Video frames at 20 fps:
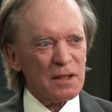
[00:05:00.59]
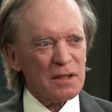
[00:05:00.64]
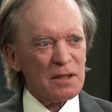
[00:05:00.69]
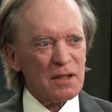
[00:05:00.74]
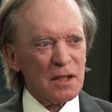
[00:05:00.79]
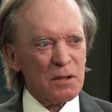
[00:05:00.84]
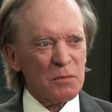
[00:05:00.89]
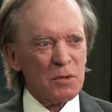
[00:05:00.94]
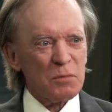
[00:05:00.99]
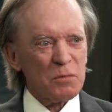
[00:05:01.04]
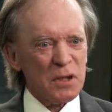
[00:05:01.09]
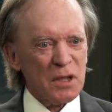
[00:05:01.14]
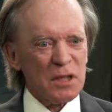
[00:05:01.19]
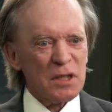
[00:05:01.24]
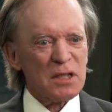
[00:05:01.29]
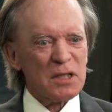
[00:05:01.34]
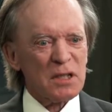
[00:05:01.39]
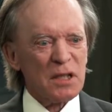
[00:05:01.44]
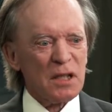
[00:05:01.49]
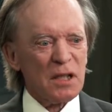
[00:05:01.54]
time and
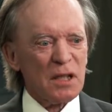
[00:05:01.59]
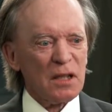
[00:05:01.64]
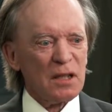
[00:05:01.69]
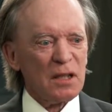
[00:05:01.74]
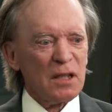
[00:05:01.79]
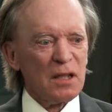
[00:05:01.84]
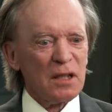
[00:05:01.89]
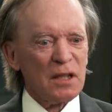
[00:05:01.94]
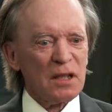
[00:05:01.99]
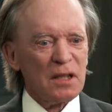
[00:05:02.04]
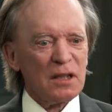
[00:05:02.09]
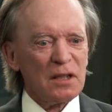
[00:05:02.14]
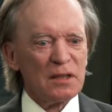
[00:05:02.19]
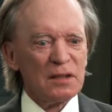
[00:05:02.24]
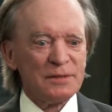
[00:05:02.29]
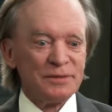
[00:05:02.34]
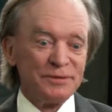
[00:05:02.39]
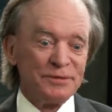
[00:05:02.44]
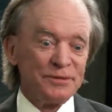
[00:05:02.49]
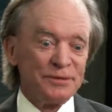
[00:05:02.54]
place, and I
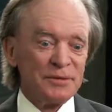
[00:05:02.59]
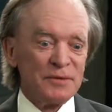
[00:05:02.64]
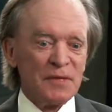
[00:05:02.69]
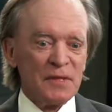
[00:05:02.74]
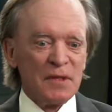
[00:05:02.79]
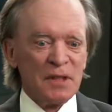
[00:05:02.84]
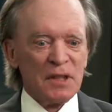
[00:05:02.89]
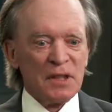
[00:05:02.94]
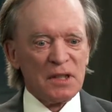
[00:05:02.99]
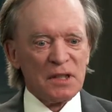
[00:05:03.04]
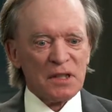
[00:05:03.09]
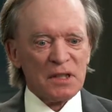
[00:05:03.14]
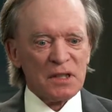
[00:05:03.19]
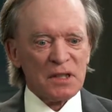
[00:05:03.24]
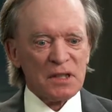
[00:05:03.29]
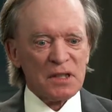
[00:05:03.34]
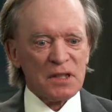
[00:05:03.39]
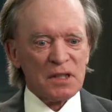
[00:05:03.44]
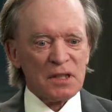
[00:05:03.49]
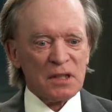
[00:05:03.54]

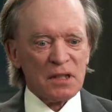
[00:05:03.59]
just